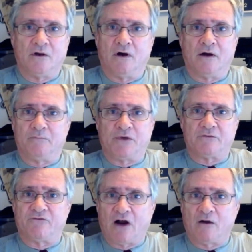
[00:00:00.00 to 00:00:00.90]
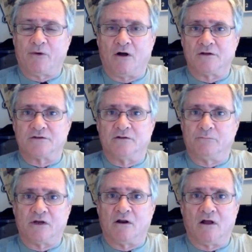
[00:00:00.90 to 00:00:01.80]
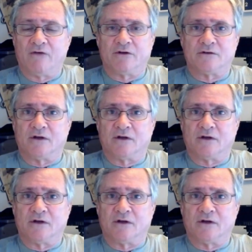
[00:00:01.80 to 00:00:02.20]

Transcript: Uh, and big fireballs in the middle of it,